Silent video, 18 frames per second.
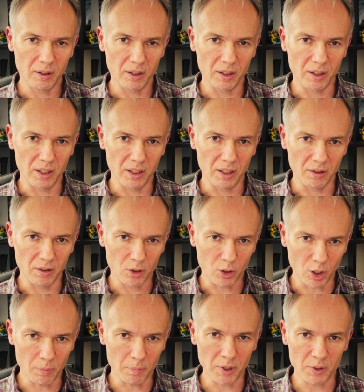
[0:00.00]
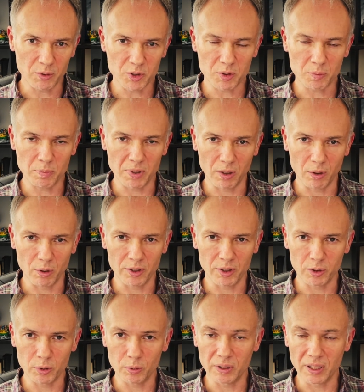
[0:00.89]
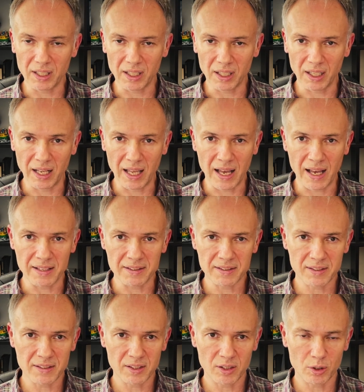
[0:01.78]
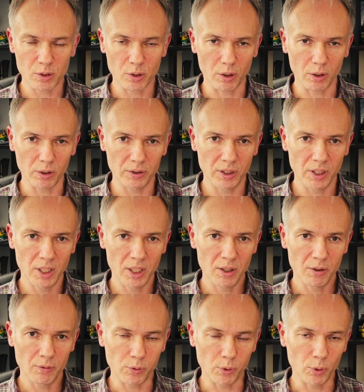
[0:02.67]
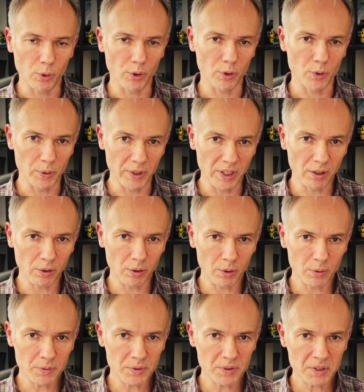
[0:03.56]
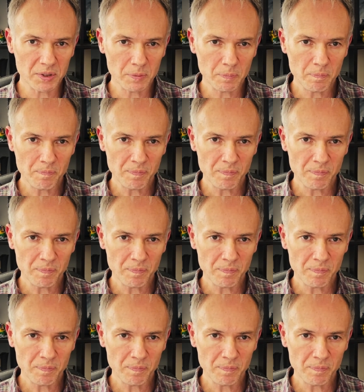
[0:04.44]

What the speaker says: are compounds belonging to the class called fluoroquinolones,